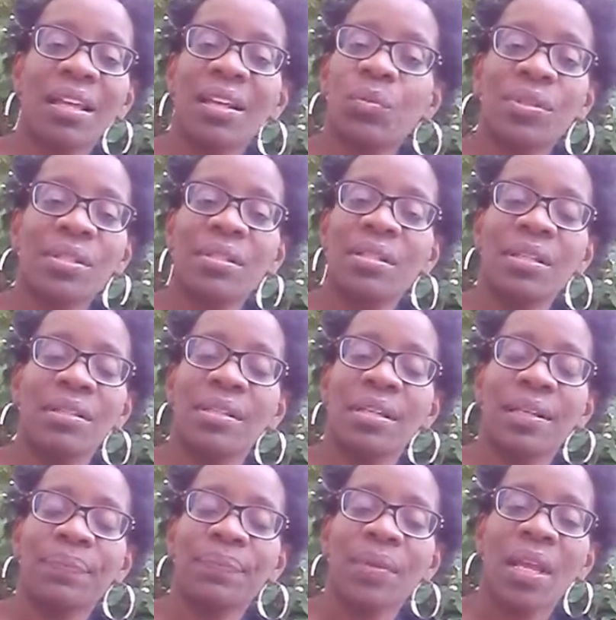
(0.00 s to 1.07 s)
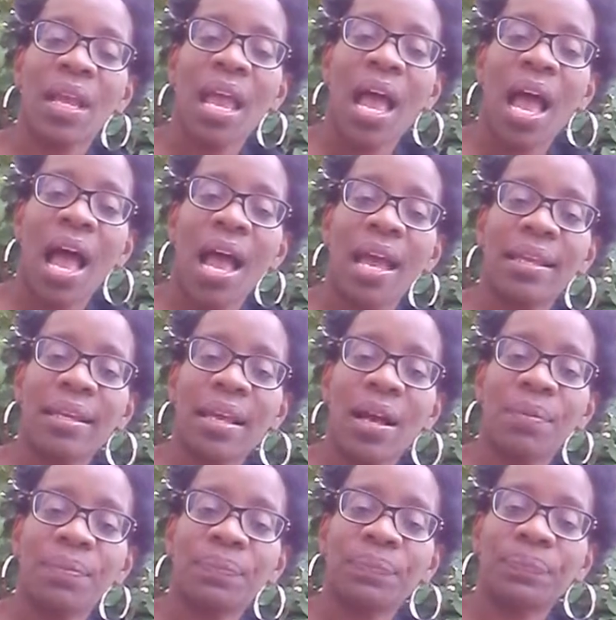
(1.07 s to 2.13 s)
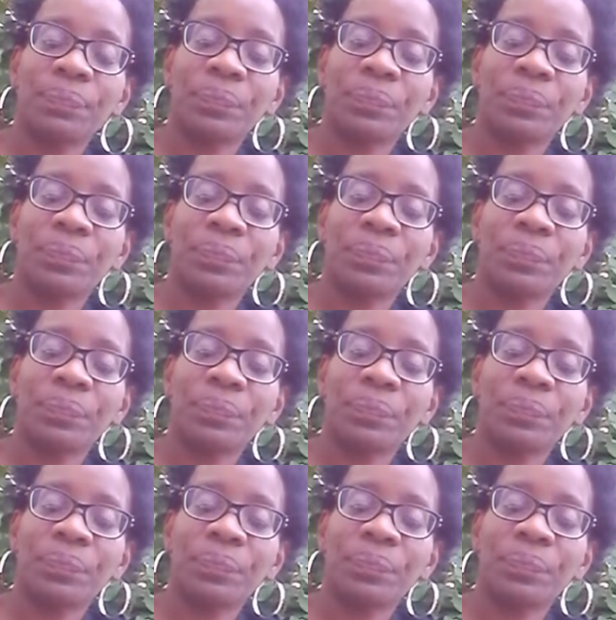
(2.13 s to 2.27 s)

It wasn't easy. And